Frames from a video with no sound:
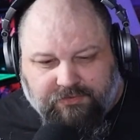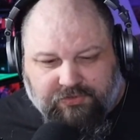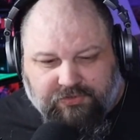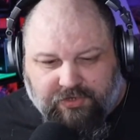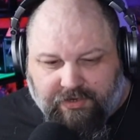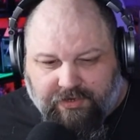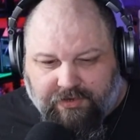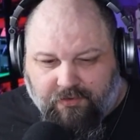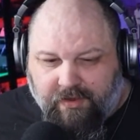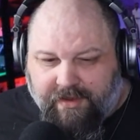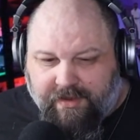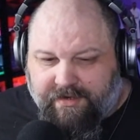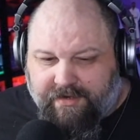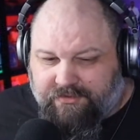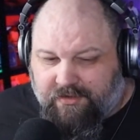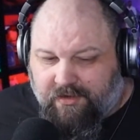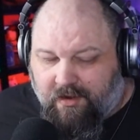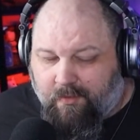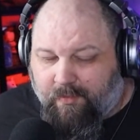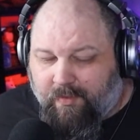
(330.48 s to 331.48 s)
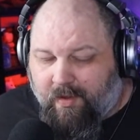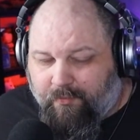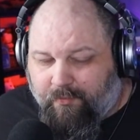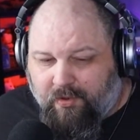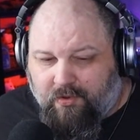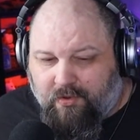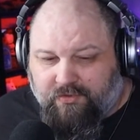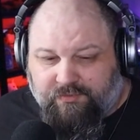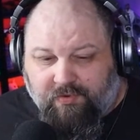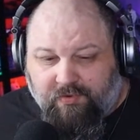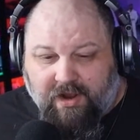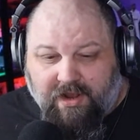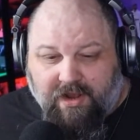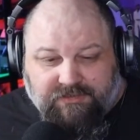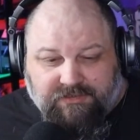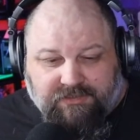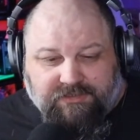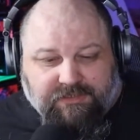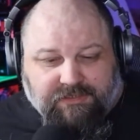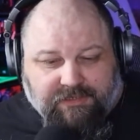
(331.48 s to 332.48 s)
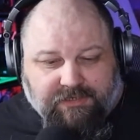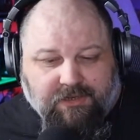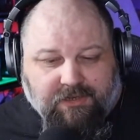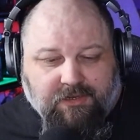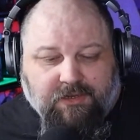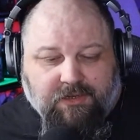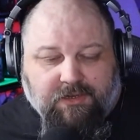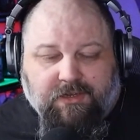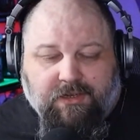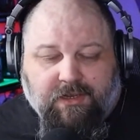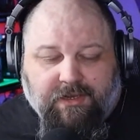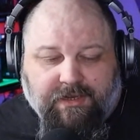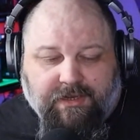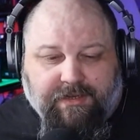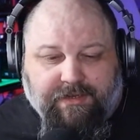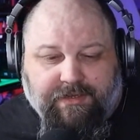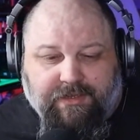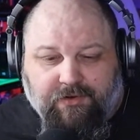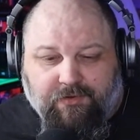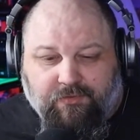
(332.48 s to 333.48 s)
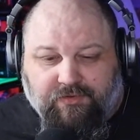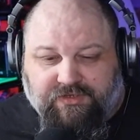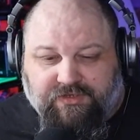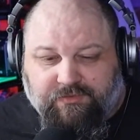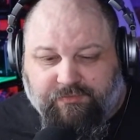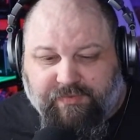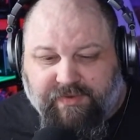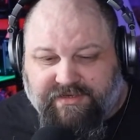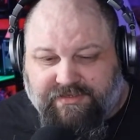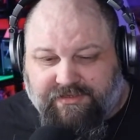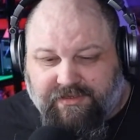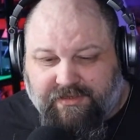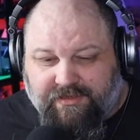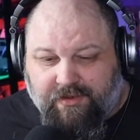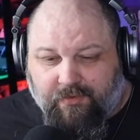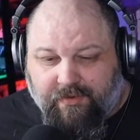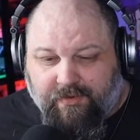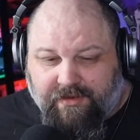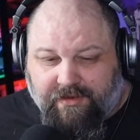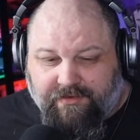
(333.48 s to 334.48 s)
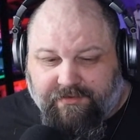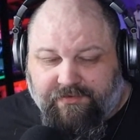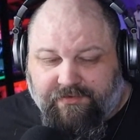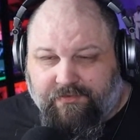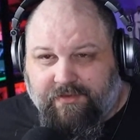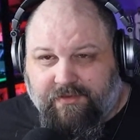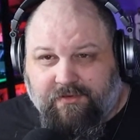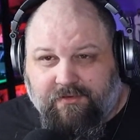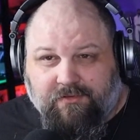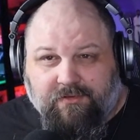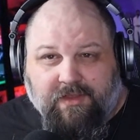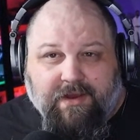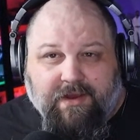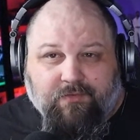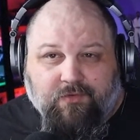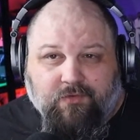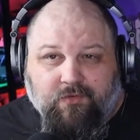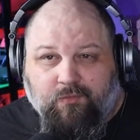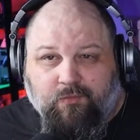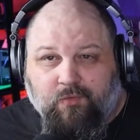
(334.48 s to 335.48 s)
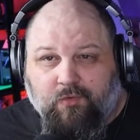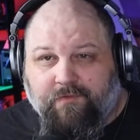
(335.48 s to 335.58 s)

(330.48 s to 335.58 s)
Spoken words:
going to go ahead and talk about post-processing, which is basically going into either Lightroom or